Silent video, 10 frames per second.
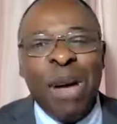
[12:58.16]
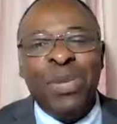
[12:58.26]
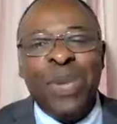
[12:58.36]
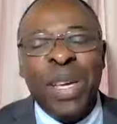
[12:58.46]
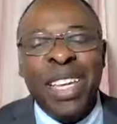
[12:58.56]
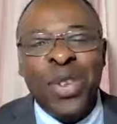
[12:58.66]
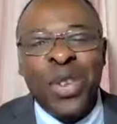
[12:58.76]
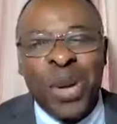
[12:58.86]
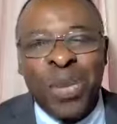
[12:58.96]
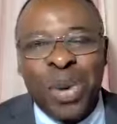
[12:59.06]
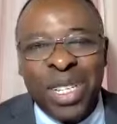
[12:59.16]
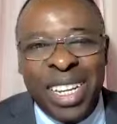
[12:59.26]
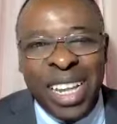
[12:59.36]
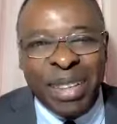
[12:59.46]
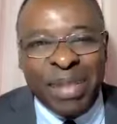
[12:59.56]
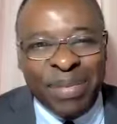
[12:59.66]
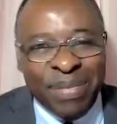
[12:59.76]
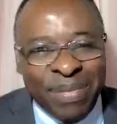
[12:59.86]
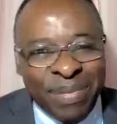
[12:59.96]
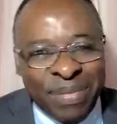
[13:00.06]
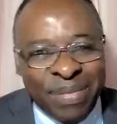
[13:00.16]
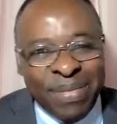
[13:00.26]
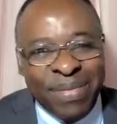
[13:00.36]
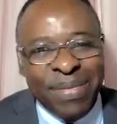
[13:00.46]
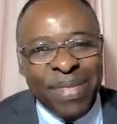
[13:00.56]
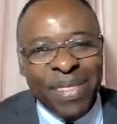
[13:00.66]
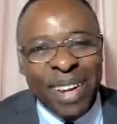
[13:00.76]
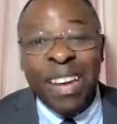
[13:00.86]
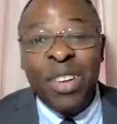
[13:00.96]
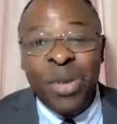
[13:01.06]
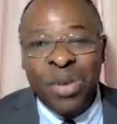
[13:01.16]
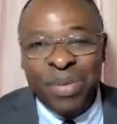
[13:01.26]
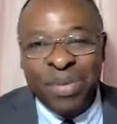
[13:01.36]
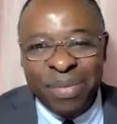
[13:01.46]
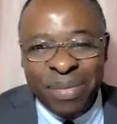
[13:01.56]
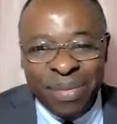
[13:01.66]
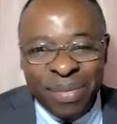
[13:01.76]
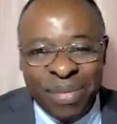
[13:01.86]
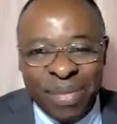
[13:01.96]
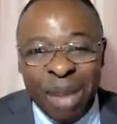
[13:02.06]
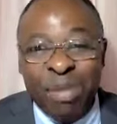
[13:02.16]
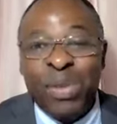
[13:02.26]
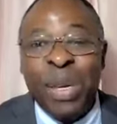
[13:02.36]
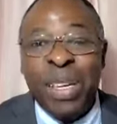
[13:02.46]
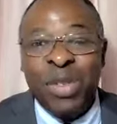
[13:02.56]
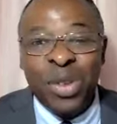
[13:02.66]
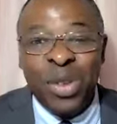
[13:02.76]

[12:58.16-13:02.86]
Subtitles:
I'm speaking to somebody there. I know. I'm speaking to